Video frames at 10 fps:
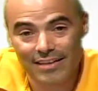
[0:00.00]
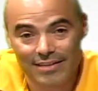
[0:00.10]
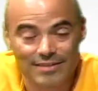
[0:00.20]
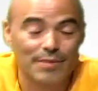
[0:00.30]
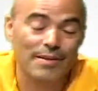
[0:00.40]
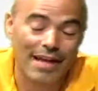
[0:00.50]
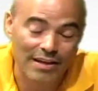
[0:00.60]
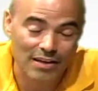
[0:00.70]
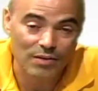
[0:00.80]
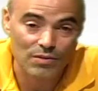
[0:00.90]
Let's see where
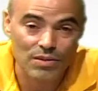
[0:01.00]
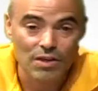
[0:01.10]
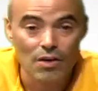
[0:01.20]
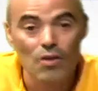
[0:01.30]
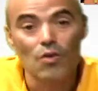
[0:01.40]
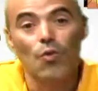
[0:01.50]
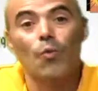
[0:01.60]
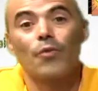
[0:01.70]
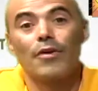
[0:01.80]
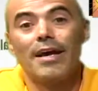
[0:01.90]
that goes.
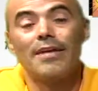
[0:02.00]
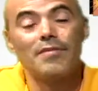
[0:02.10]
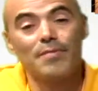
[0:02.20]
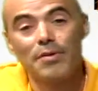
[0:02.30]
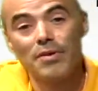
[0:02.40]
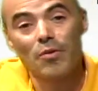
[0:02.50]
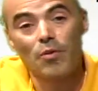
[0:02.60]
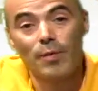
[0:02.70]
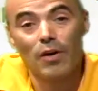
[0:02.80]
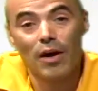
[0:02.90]
Creative Computing
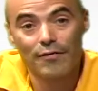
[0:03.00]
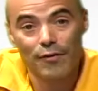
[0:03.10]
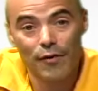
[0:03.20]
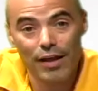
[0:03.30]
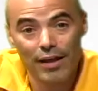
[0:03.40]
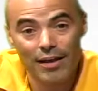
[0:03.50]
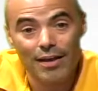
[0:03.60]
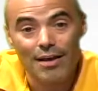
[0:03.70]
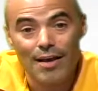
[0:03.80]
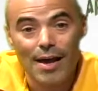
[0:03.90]
will be
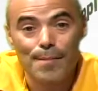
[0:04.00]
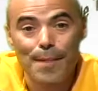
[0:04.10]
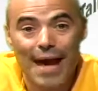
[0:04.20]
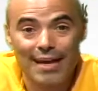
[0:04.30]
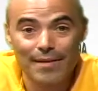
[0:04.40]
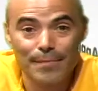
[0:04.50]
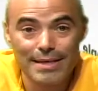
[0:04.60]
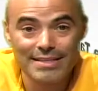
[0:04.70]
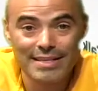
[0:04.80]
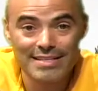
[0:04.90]
offering a Mac in
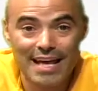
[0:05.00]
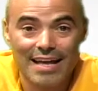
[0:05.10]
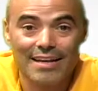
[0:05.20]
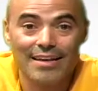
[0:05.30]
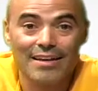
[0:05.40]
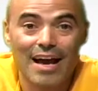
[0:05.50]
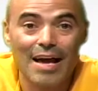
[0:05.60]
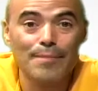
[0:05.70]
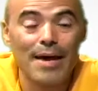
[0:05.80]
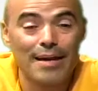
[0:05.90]
Business and an
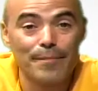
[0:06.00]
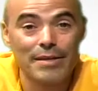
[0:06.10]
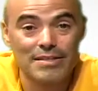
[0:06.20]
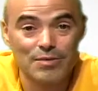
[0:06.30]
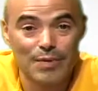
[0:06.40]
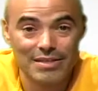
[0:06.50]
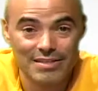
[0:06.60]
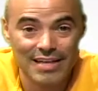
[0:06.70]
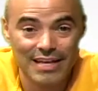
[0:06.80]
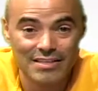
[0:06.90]
iPad in Business
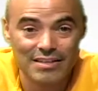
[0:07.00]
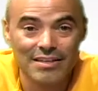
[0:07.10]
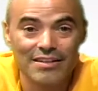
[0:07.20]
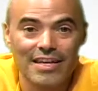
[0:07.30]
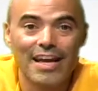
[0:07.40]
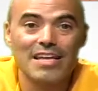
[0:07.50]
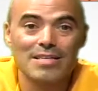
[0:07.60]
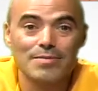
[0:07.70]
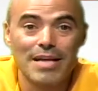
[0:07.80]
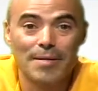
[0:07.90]
presentation near the end of
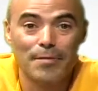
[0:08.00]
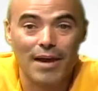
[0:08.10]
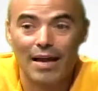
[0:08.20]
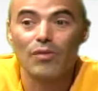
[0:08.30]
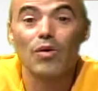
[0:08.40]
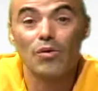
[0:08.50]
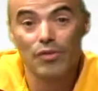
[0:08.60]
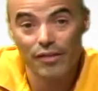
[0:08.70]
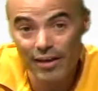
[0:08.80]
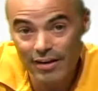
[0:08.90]
September at a local
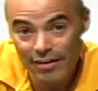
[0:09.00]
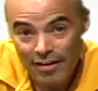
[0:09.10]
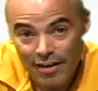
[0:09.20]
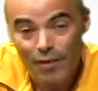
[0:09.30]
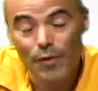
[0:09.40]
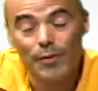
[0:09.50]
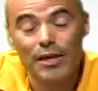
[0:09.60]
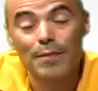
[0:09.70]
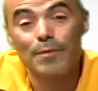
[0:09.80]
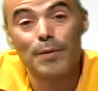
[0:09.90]
theater. We will
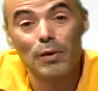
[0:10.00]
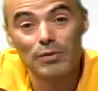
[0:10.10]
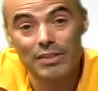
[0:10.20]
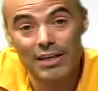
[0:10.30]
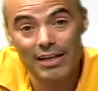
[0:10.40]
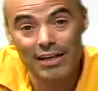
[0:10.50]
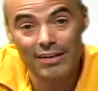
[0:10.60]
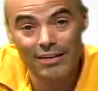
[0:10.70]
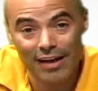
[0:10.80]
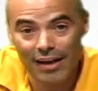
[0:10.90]
keep you posted on
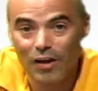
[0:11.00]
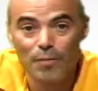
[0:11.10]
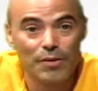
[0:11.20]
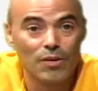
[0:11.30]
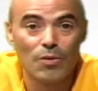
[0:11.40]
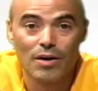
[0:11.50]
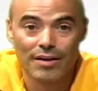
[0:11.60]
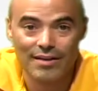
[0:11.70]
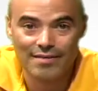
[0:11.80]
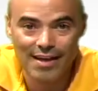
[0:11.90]
here, and I hope that you all
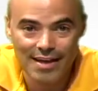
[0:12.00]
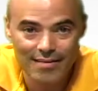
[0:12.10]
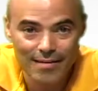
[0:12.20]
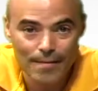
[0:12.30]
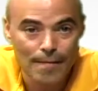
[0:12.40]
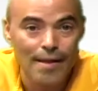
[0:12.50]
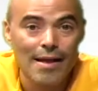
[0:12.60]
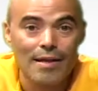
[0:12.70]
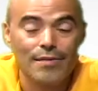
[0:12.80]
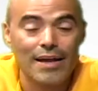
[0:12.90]
can attend.
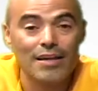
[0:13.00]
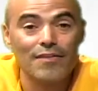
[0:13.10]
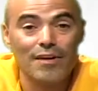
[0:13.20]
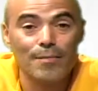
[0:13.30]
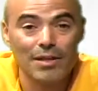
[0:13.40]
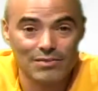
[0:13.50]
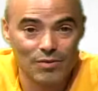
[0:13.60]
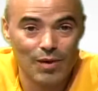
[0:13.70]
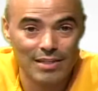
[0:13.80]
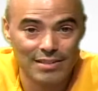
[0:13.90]
And thank you very much for
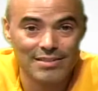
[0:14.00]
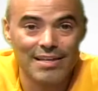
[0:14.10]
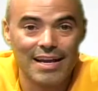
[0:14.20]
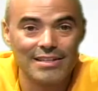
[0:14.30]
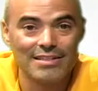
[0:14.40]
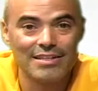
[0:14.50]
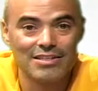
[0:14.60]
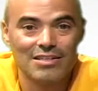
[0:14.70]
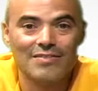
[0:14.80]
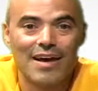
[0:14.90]
watching today's
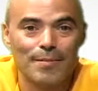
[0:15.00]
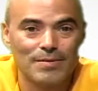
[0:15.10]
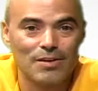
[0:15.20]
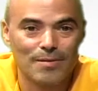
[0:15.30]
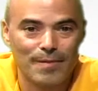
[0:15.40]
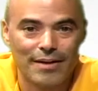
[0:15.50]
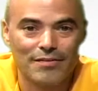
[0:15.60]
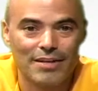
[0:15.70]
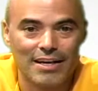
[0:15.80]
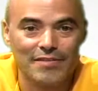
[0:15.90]
edition of Apple Talk by
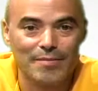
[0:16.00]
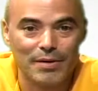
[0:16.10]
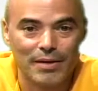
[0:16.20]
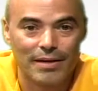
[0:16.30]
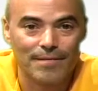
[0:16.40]
Creative Computing.